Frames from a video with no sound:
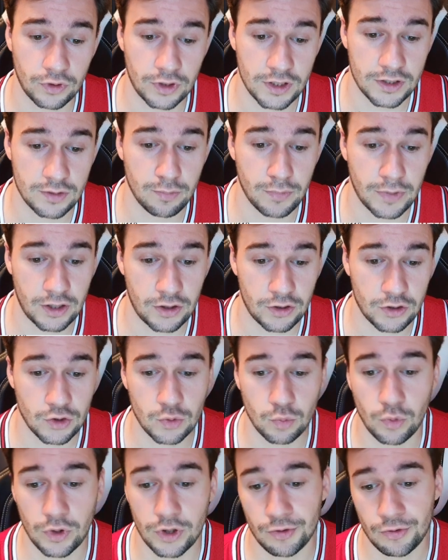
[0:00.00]
that's minus
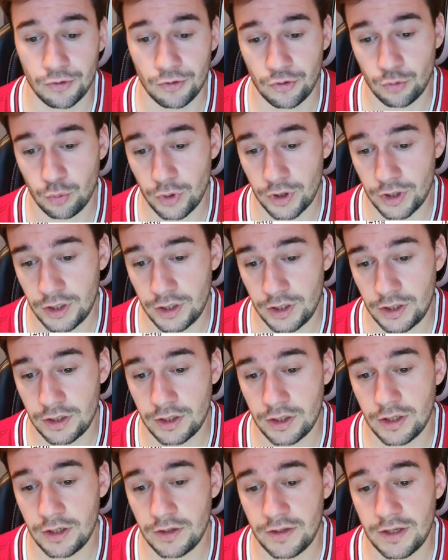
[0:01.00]
120
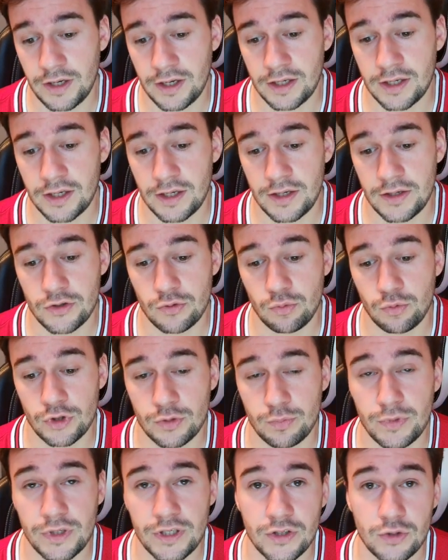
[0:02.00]
in that case,
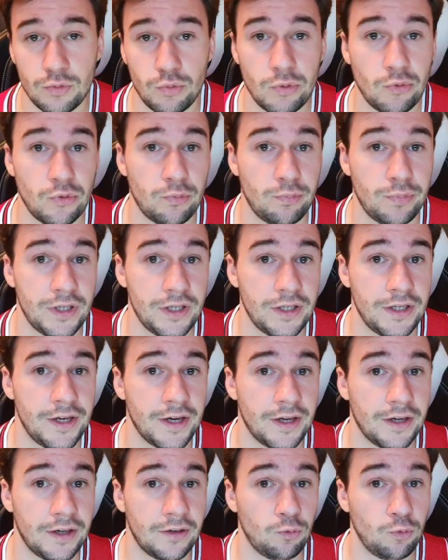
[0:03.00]
which means we would
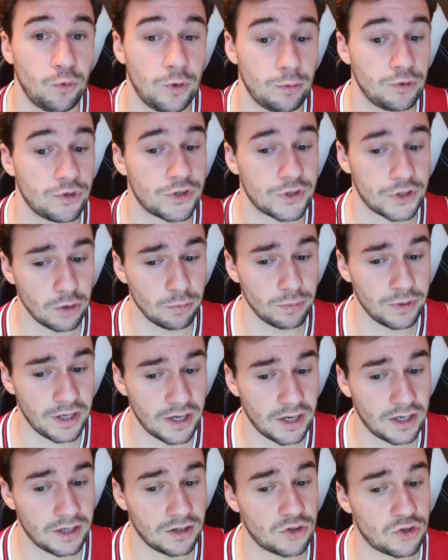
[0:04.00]
still be
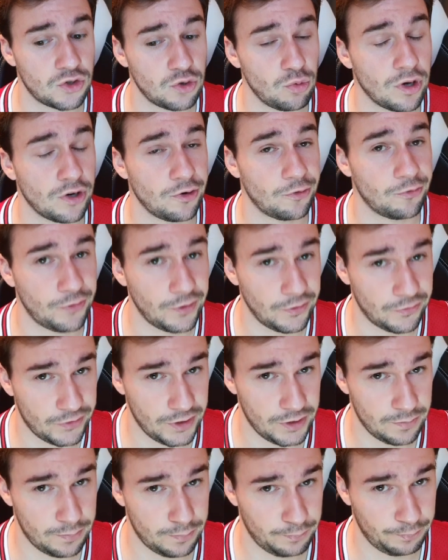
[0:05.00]
getting
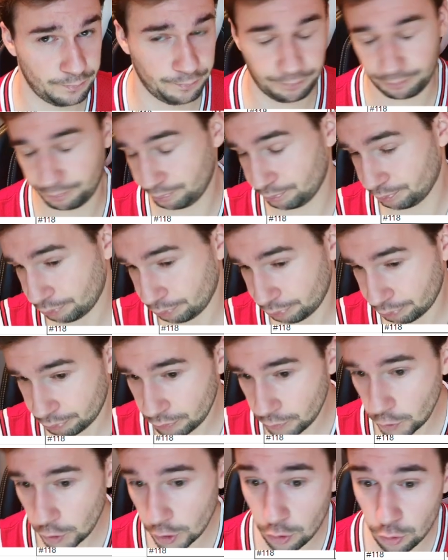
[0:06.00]
250,
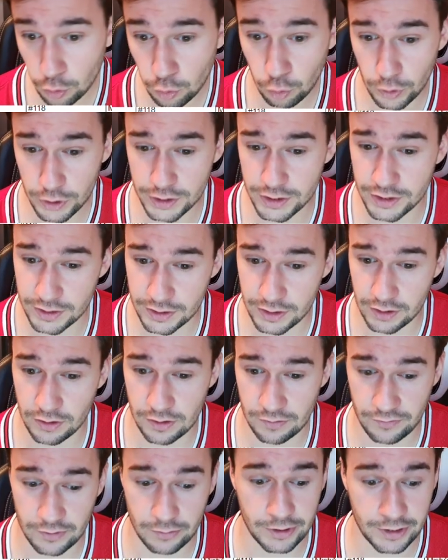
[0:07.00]
which is still
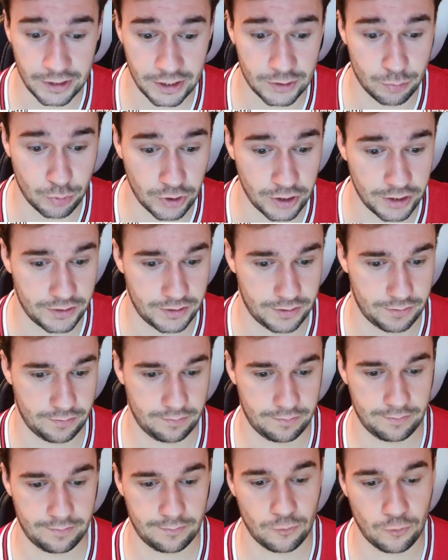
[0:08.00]
a very nice price,
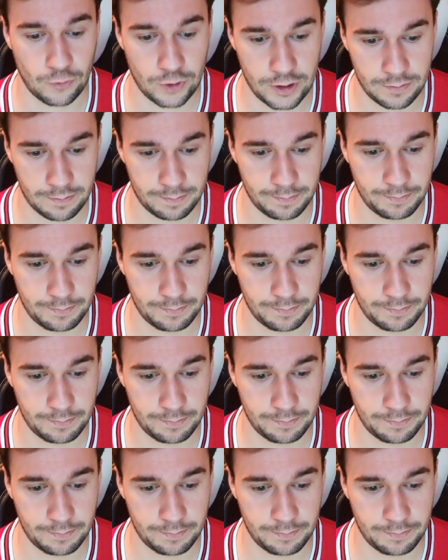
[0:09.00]
right?